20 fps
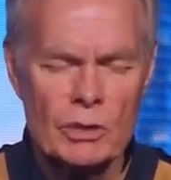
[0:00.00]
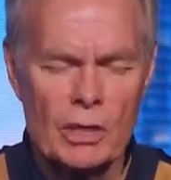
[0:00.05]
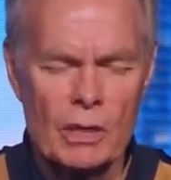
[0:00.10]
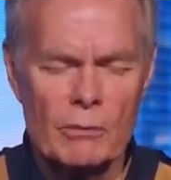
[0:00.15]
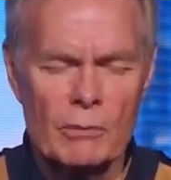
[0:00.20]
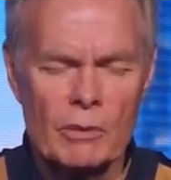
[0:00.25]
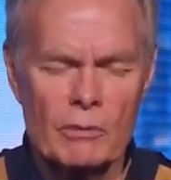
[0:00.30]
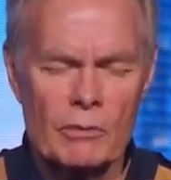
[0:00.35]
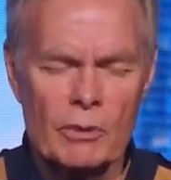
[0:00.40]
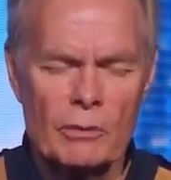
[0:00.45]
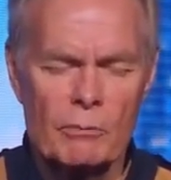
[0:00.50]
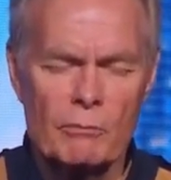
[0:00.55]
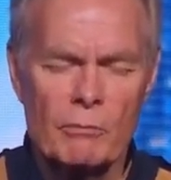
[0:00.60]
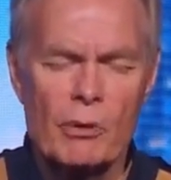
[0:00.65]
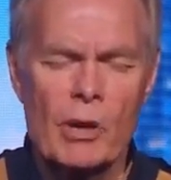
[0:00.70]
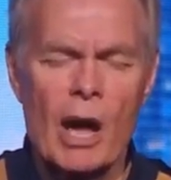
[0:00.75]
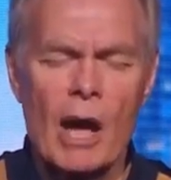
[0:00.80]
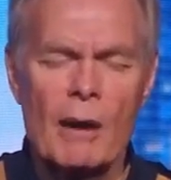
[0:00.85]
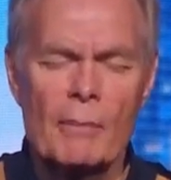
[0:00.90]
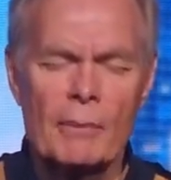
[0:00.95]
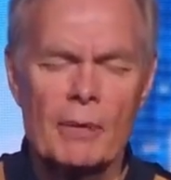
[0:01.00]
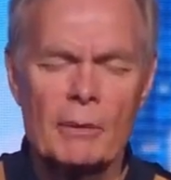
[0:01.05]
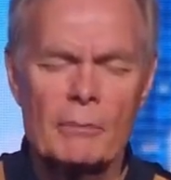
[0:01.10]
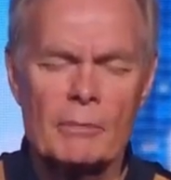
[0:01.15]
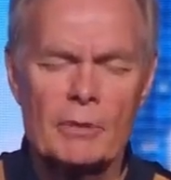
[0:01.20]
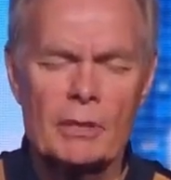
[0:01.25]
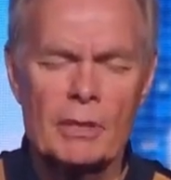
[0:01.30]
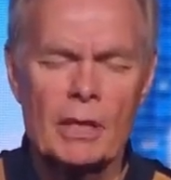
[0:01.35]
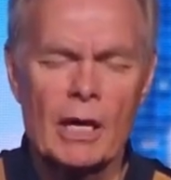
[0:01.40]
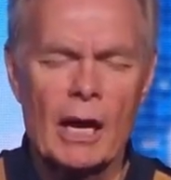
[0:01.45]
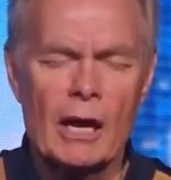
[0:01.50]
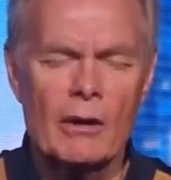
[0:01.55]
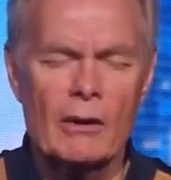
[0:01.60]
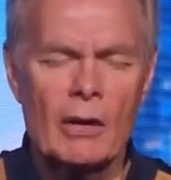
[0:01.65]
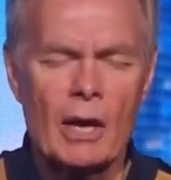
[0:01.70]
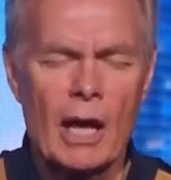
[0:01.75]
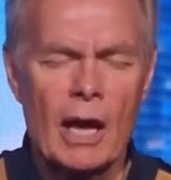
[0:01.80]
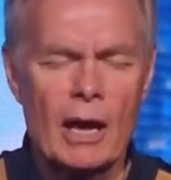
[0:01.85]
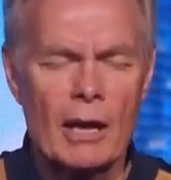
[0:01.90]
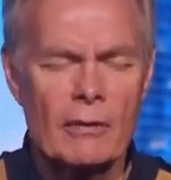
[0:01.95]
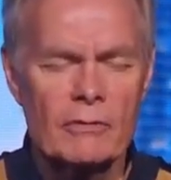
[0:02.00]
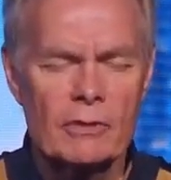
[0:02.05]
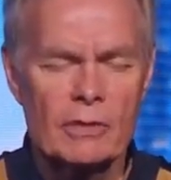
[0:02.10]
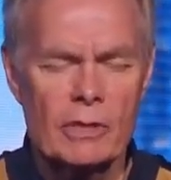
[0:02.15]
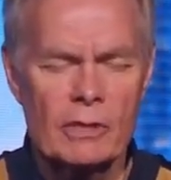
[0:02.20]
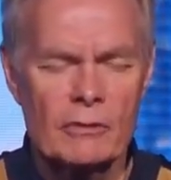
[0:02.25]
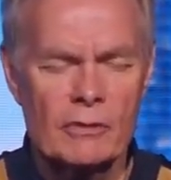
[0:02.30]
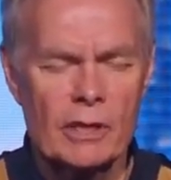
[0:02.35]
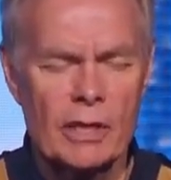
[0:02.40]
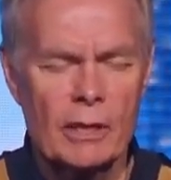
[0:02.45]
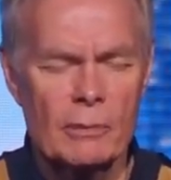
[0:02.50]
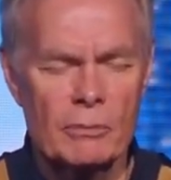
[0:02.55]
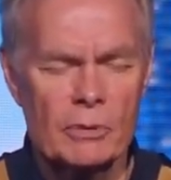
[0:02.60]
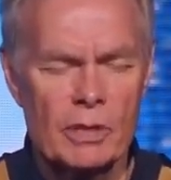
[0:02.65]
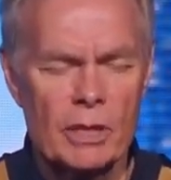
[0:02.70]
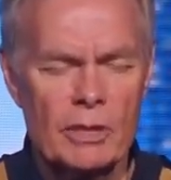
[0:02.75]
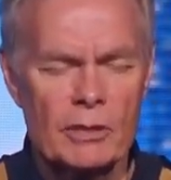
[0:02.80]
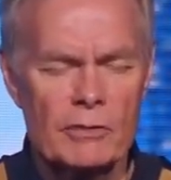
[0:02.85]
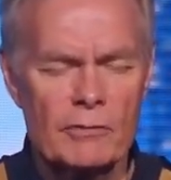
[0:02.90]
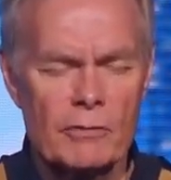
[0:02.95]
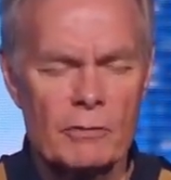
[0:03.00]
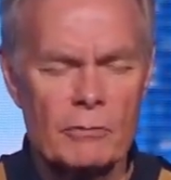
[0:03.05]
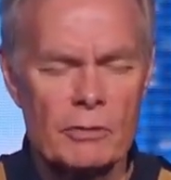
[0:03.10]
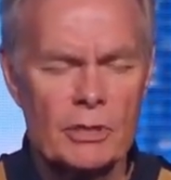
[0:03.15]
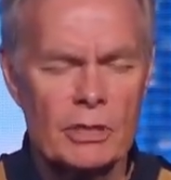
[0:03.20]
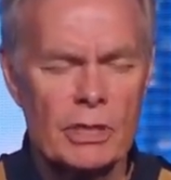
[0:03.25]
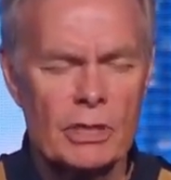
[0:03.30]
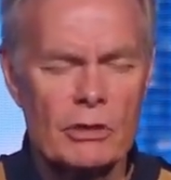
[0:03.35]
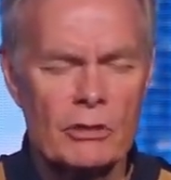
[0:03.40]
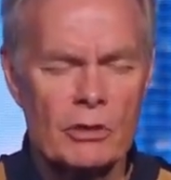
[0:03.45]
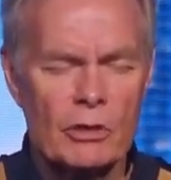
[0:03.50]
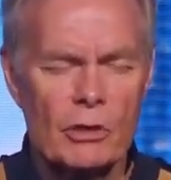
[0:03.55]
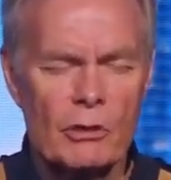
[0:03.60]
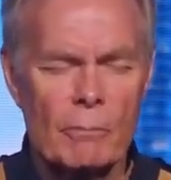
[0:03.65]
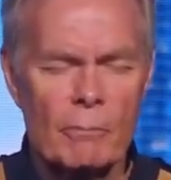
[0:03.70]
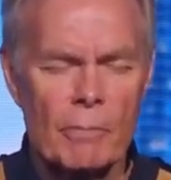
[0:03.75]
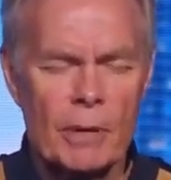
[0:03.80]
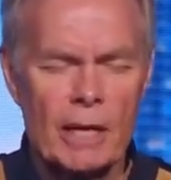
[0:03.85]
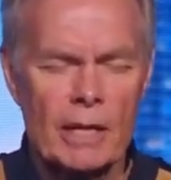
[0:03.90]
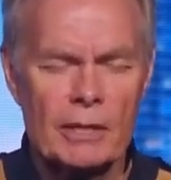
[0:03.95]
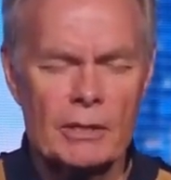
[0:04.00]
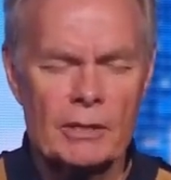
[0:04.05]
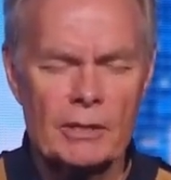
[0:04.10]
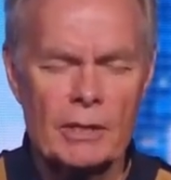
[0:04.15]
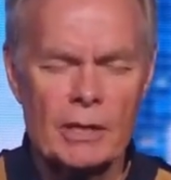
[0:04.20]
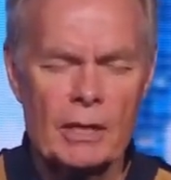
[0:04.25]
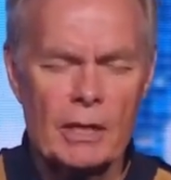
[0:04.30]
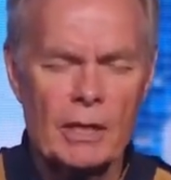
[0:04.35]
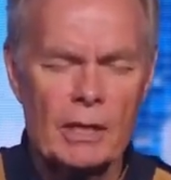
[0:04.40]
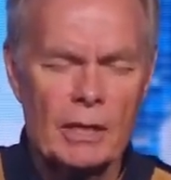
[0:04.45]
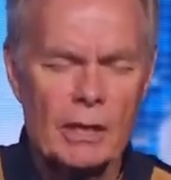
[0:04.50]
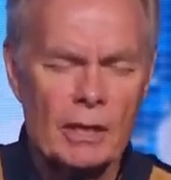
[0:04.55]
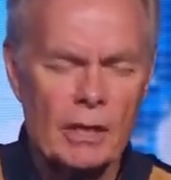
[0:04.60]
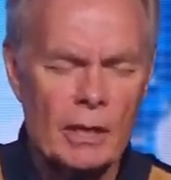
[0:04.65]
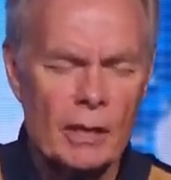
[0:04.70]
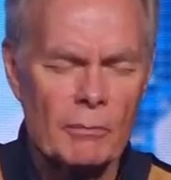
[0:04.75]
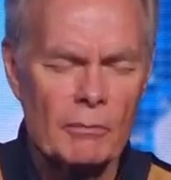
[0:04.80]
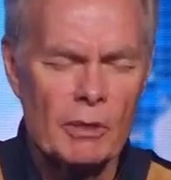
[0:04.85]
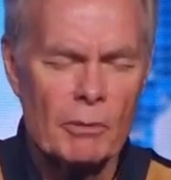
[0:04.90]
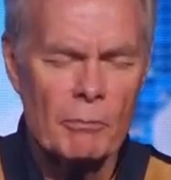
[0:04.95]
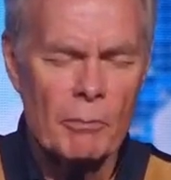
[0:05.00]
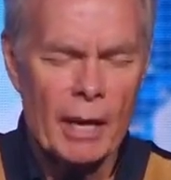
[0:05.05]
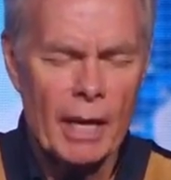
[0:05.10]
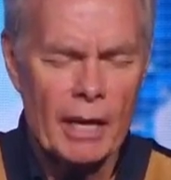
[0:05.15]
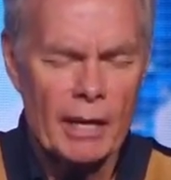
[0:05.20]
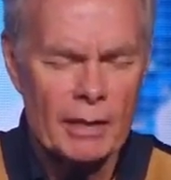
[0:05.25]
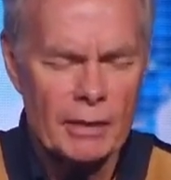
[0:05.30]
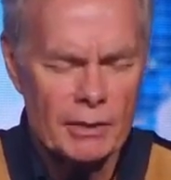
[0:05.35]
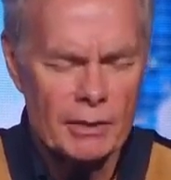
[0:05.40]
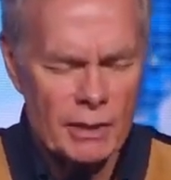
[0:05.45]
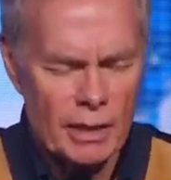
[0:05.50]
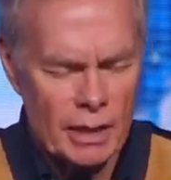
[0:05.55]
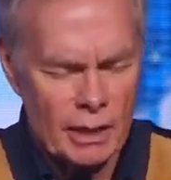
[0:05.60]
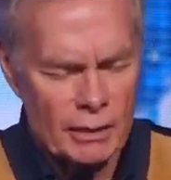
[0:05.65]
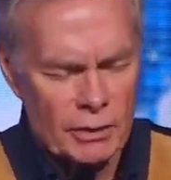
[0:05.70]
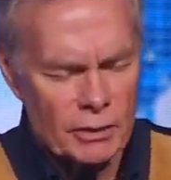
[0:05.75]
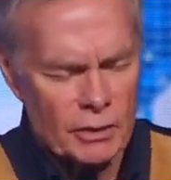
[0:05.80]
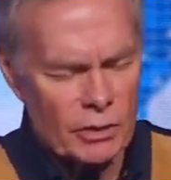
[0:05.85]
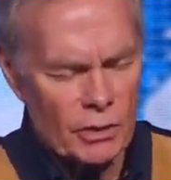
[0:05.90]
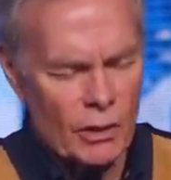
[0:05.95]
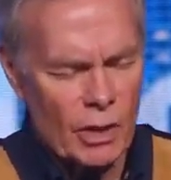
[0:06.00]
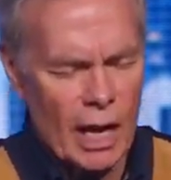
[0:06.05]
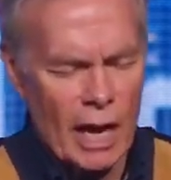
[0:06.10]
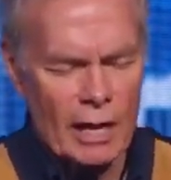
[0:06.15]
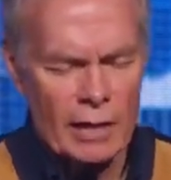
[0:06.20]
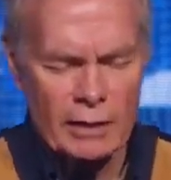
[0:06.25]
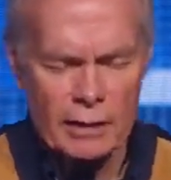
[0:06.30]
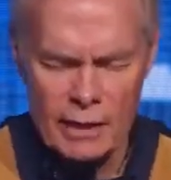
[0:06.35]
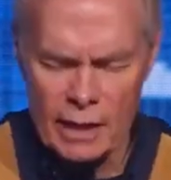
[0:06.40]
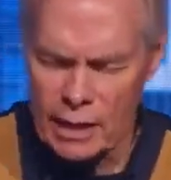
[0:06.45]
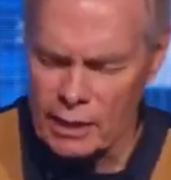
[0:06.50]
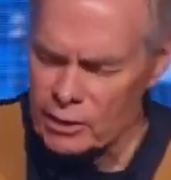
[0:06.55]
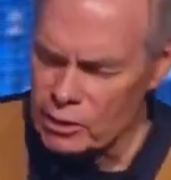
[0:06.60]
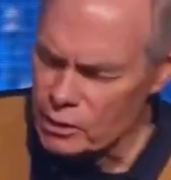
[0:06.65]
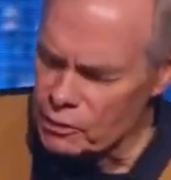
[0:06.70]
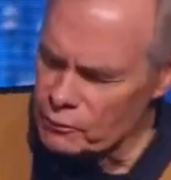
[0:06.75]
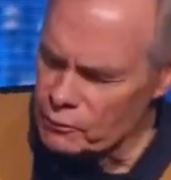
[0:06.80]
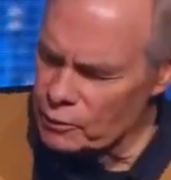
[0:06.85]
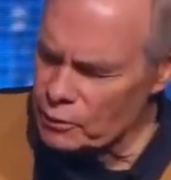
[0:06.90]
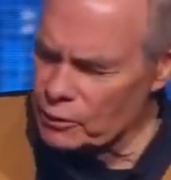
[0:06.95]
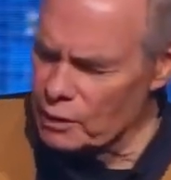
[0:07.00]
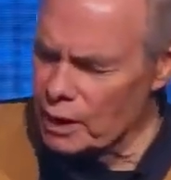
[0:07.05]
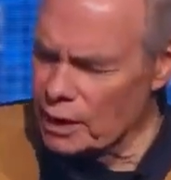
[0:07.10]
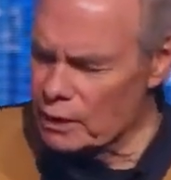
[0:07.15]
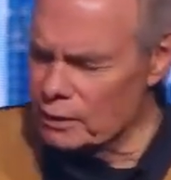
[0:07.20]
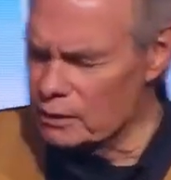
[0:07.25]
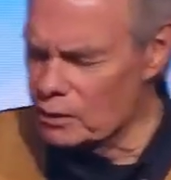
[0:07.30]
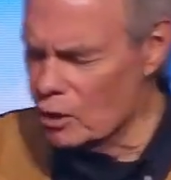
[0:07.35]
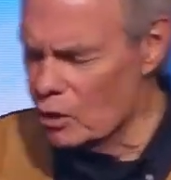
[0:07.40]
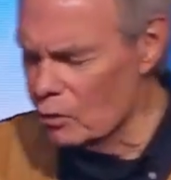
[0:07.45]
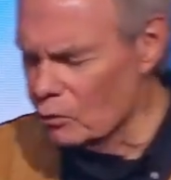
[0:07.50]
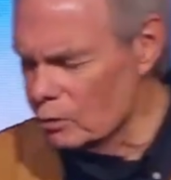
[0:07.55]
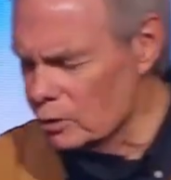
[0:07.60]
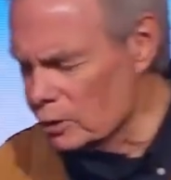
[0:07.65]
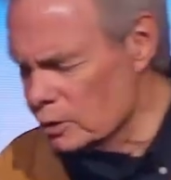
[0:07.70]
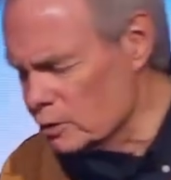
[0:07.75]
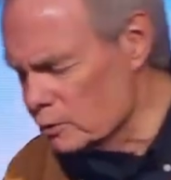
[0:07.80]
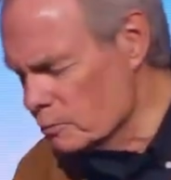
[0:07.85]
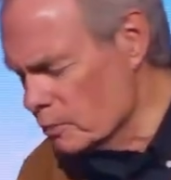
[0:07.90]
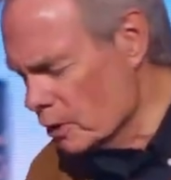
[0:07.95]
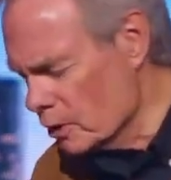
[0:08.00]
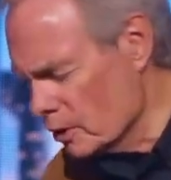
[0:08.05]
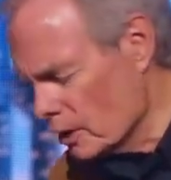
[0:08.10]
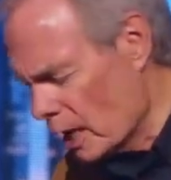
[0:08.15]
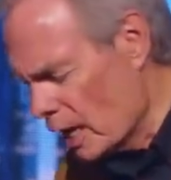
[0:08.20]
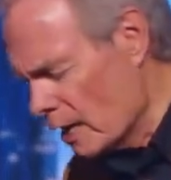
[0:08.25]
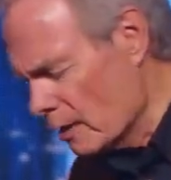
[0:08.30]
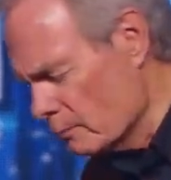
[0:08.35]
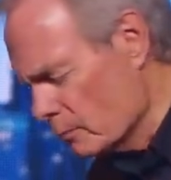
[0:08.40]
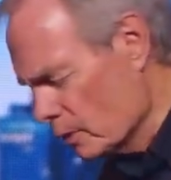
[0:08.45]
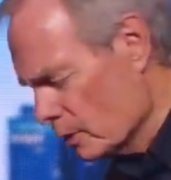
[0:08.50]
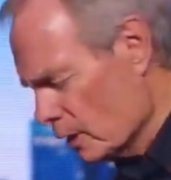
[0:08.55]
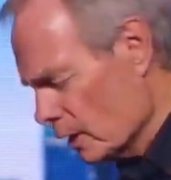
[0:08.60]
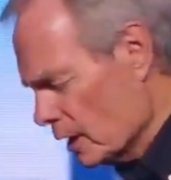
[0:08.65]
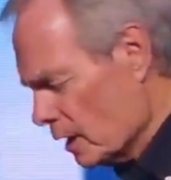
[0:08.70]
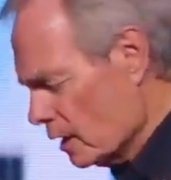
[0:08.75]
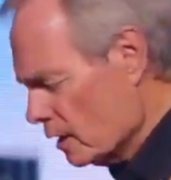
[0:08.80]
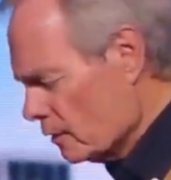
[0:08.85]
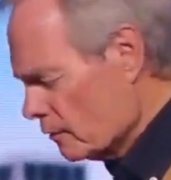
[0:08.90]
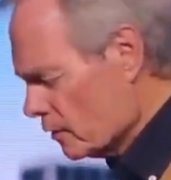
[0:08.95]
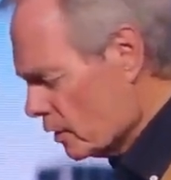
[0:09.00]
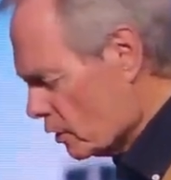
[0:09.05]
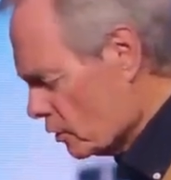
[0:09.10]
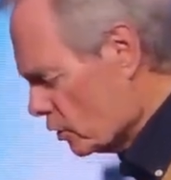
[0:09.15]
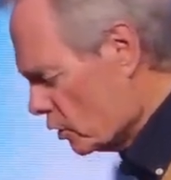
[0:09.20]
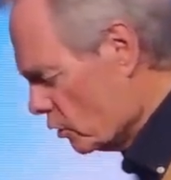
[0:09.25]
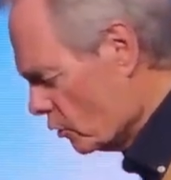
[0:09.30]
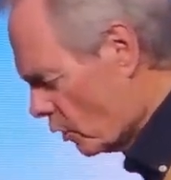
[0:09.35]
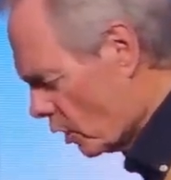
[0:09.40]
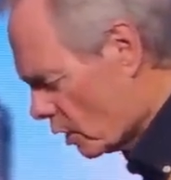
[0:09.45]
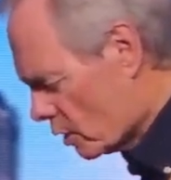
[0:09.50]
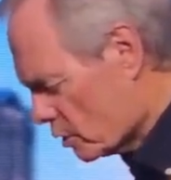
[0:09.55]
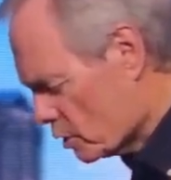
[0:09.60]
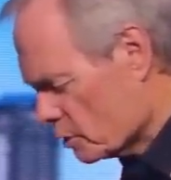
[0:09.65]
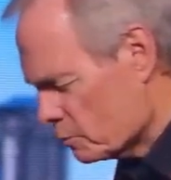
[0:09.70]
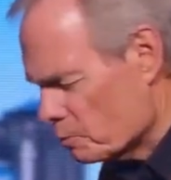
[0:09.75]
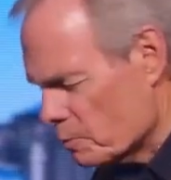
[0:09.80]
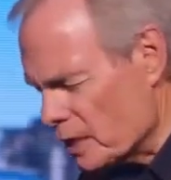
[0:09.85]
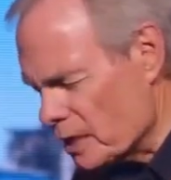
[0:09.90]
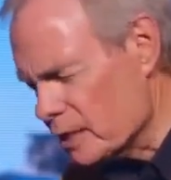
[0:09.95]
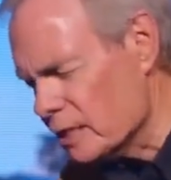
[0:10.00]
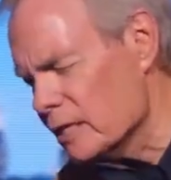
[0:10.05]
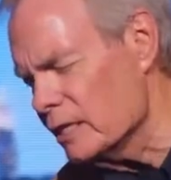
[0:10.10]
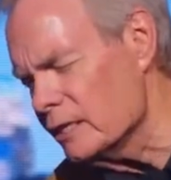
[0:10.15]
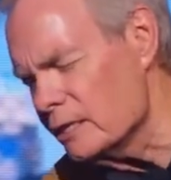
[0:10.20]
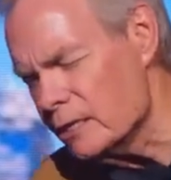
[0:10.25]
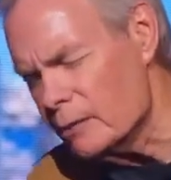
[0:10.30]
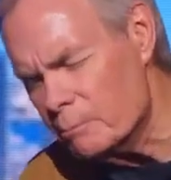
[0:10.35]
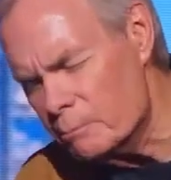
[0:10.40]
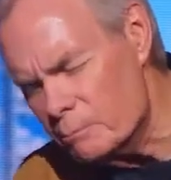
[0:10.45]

some of the problems in our lives that have kept us from seeing your best come to pass. And so I thank you for that. And Holy Spirit, I believe that you are speaking to